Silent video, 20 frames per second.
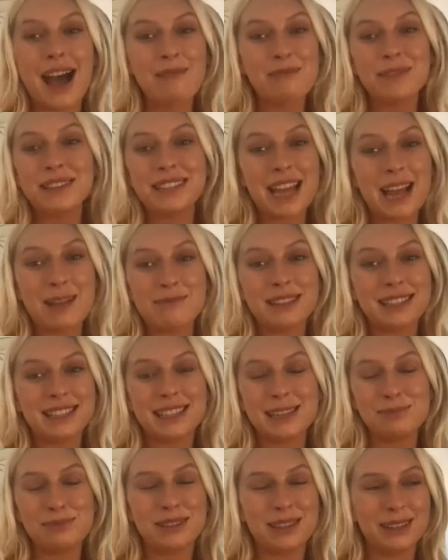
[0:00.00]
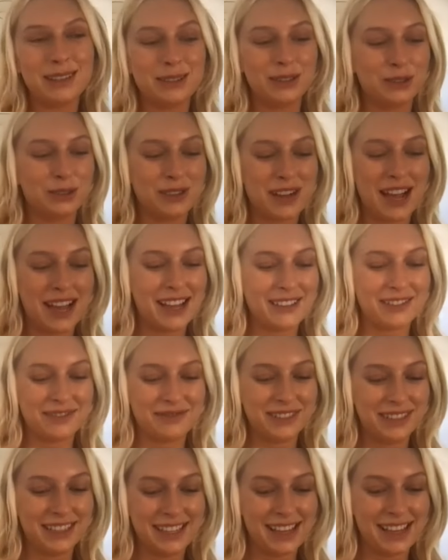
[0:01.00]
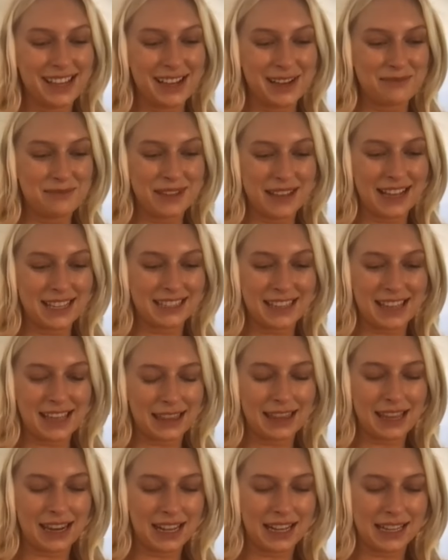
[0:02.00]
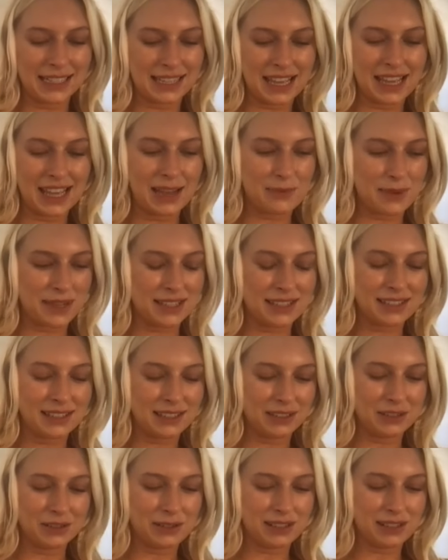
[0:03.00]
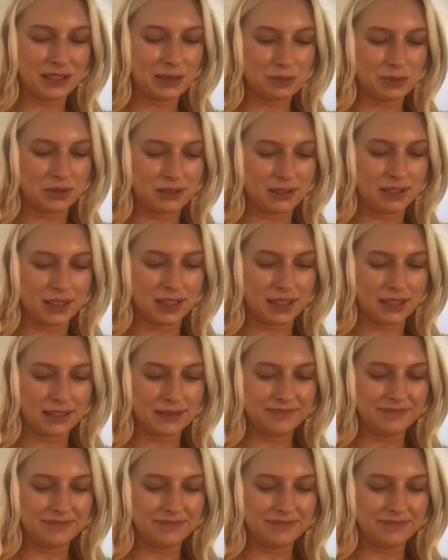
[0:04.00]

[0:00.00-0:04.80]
I'm the type to slip too. I really am. As athletic as I am, I still do slip a lot.